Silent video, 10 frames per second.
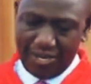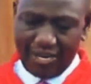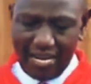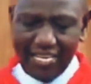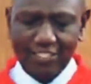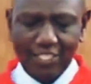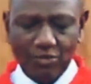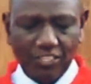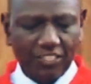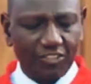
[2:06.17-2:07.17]
liaising
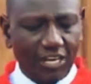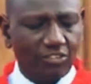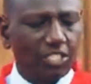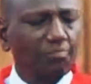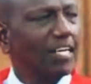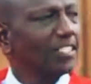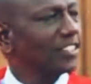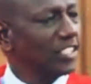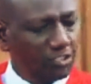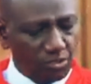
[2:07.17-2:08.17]
with his
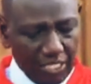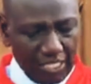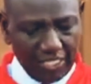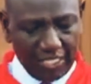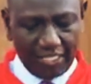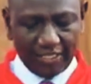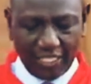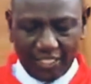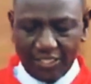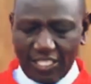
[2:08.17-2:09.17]
counterparts in Uganda and
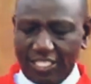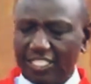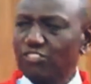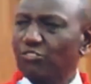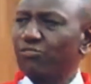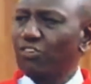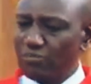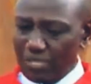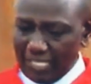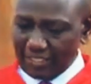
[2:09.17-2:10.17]
Tanzania to
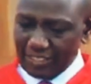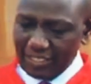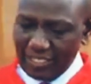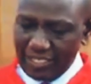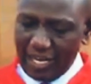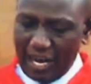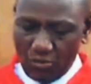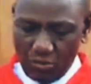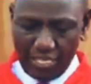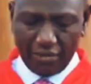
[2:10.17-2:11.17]
formulate a
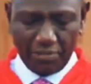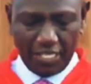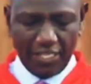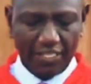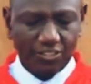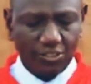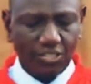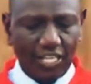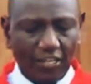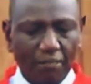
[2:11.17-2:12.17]
winning bid so
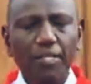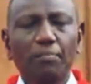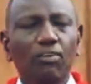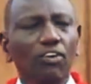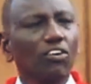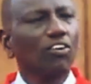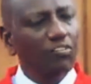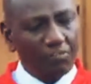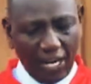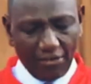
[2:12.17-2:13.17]
that the people
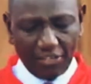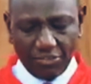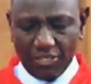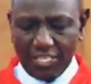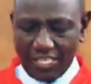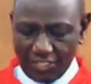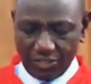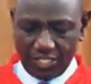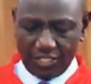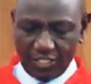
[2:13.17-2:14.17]
of our 3
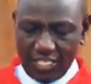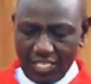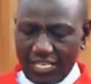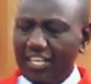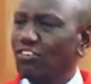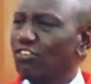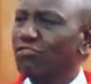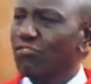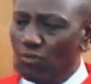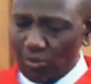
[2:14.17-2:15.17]
countries can look
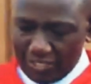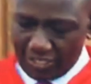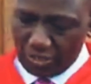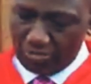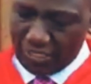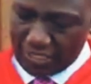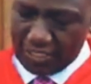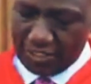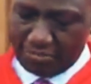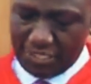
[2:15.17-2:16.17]
forward to
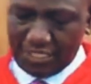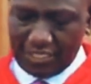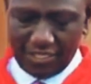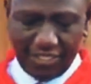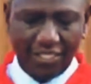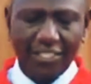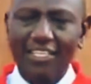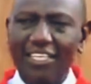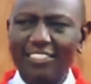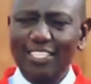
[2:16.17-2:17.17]
participating
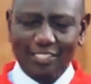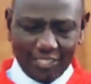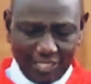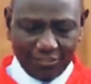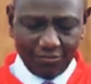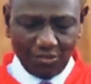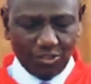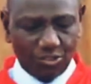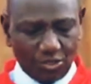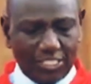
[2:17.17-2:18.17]
in a successful
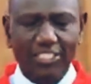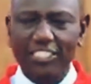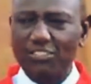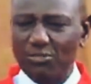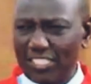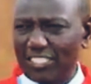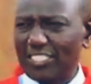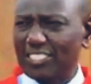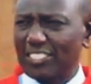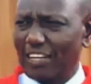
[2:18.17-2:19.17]

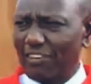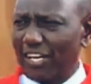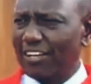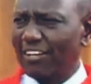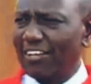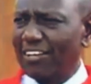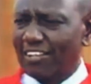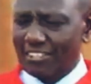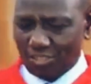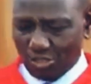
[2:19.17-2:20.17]
2027
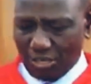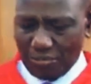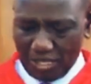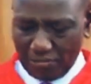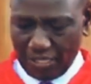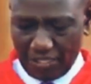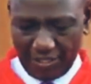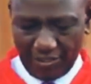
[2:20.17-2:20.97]
tournament bid.